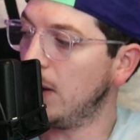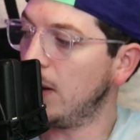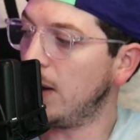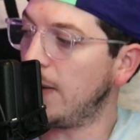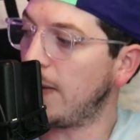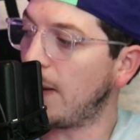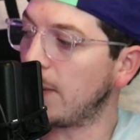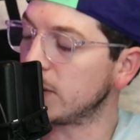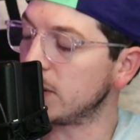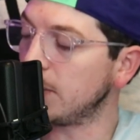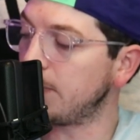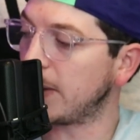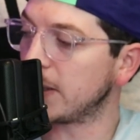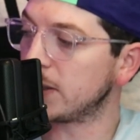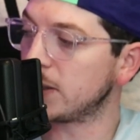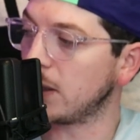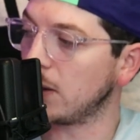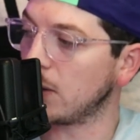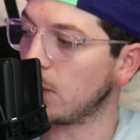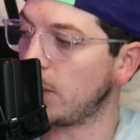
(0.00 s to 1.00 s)
That was the
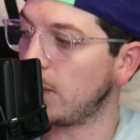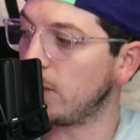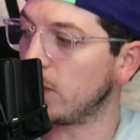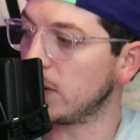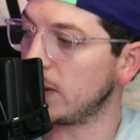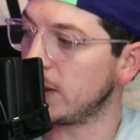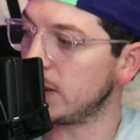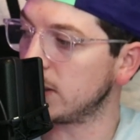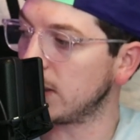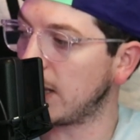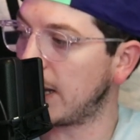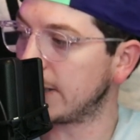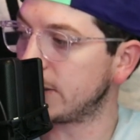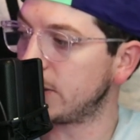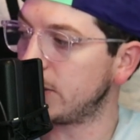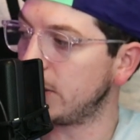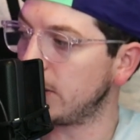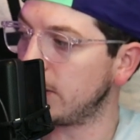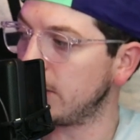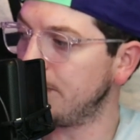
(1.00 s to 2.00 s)
bestseller we released
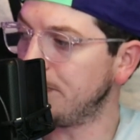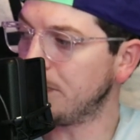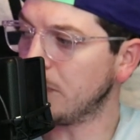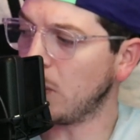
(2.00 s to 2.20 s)
last year.